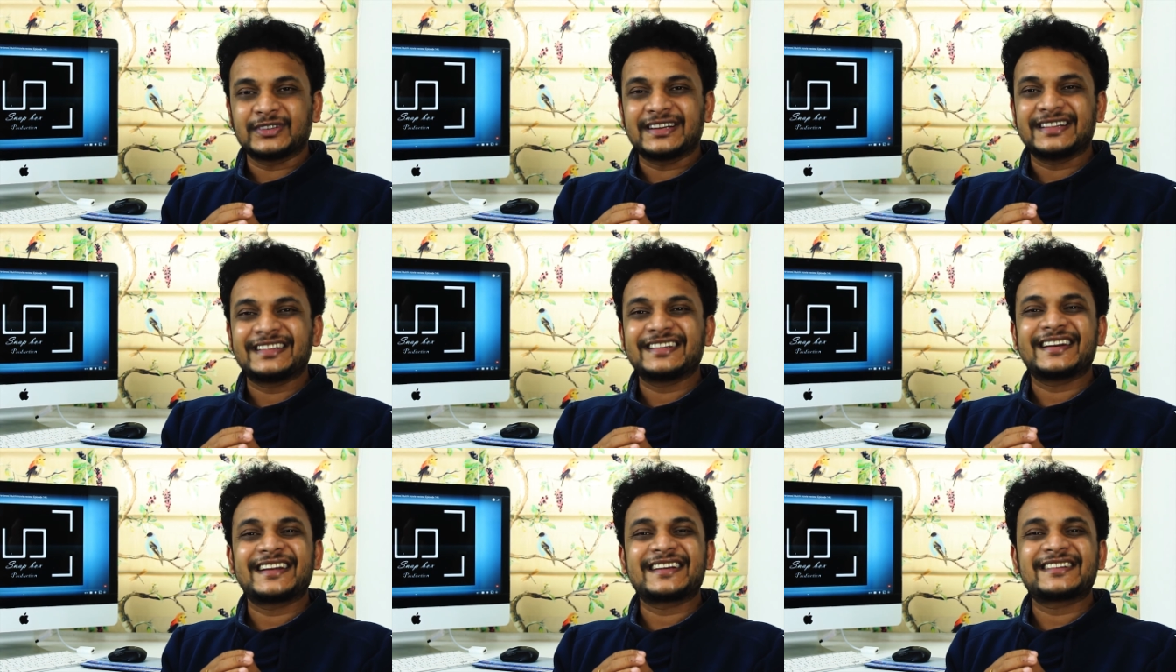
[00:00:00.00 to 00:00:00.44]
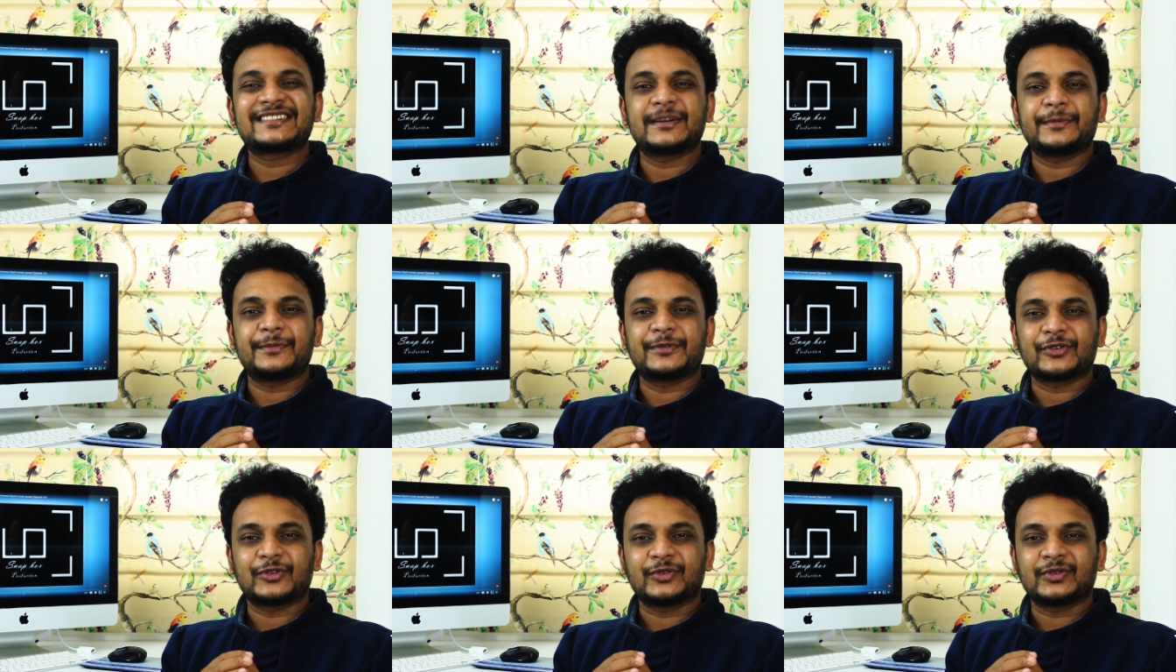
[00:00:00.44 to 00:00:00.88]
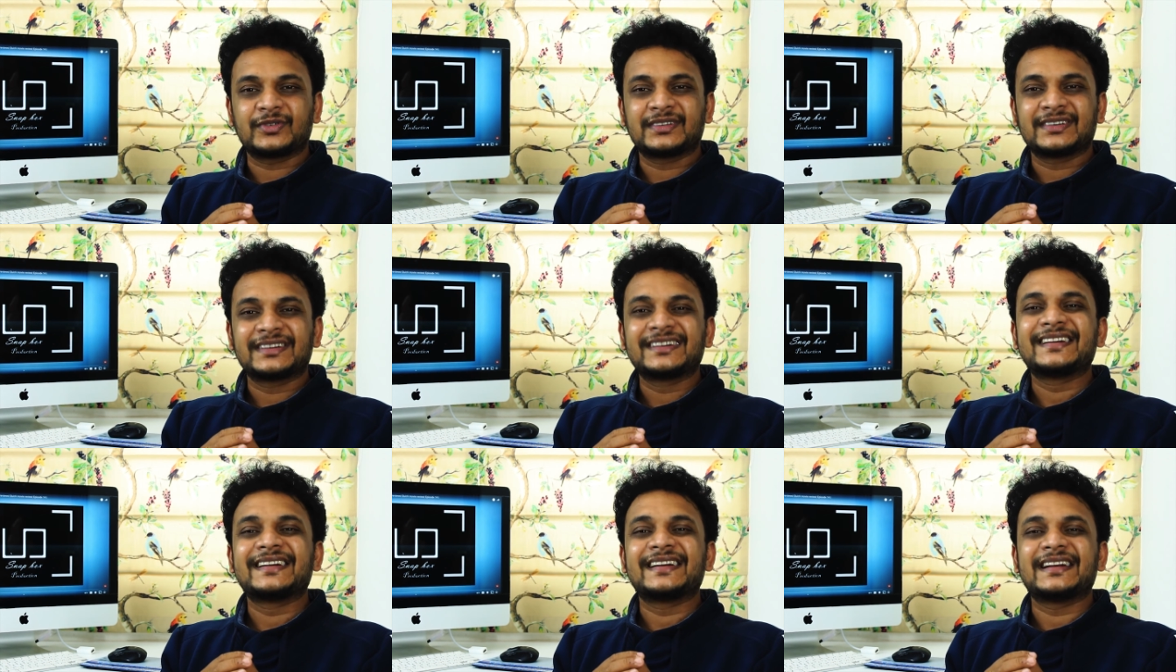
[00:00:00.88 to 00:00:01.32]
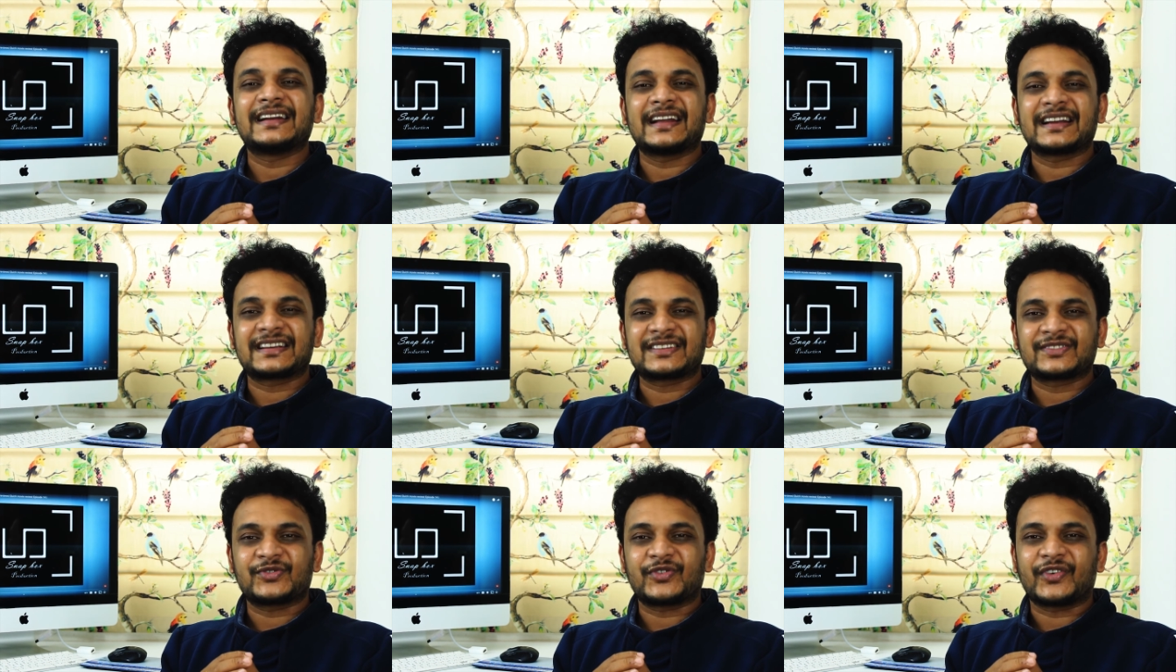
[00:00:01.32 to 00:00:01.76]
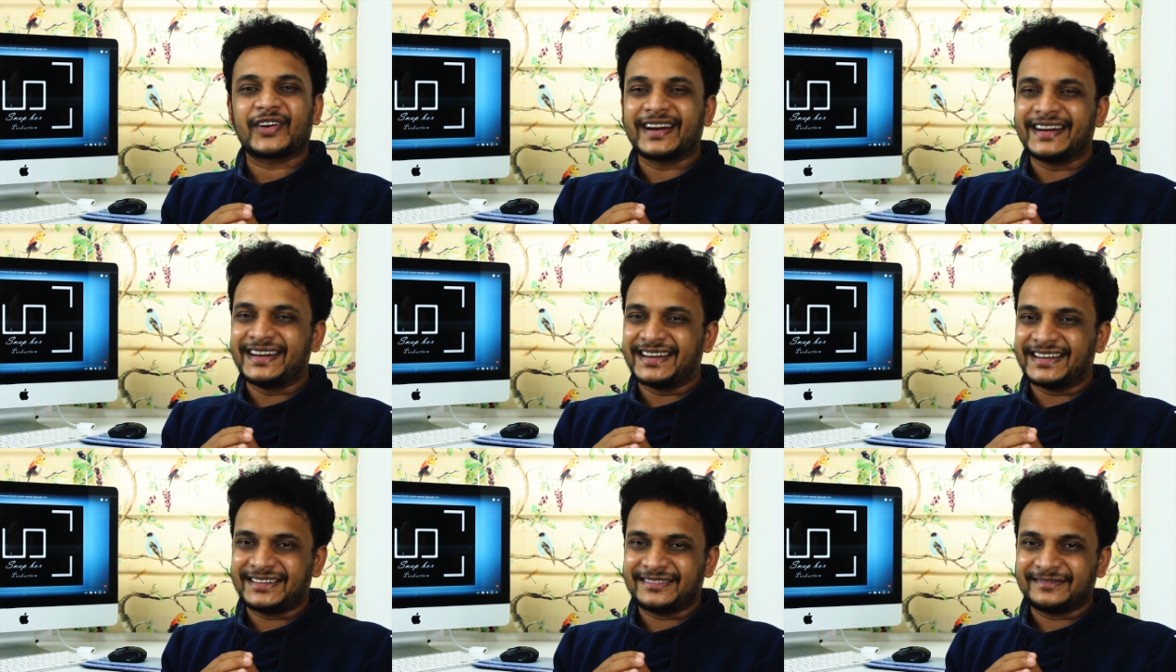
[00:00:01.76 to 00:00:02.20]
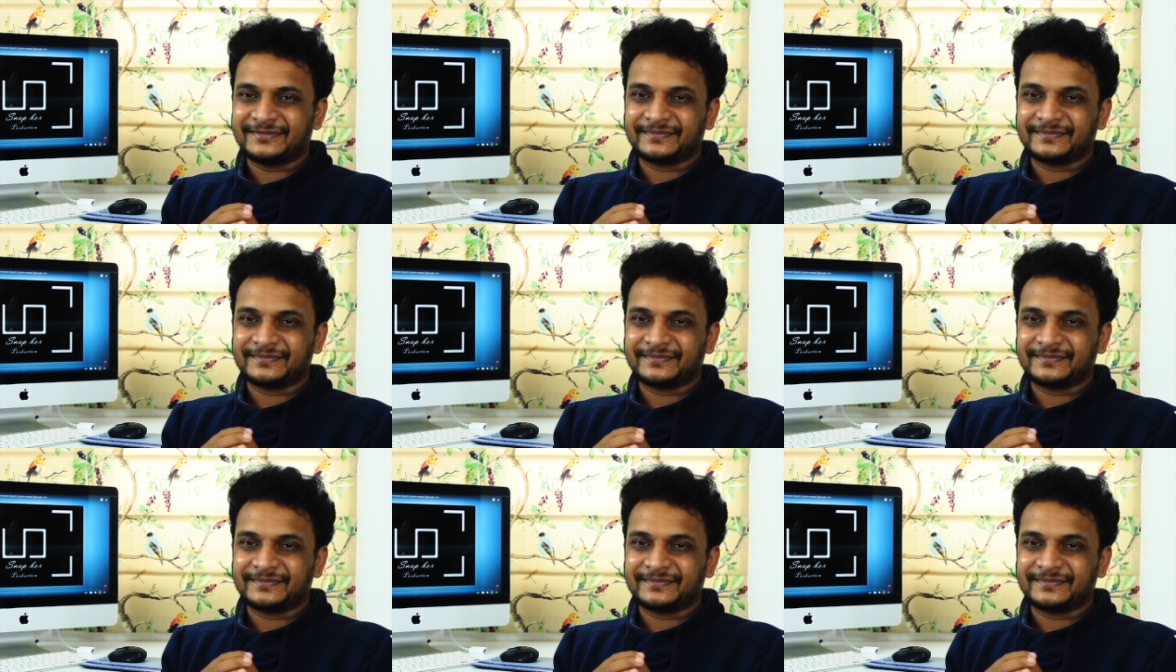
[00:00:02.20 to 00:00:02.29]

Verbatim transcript: in the next episode next Friday.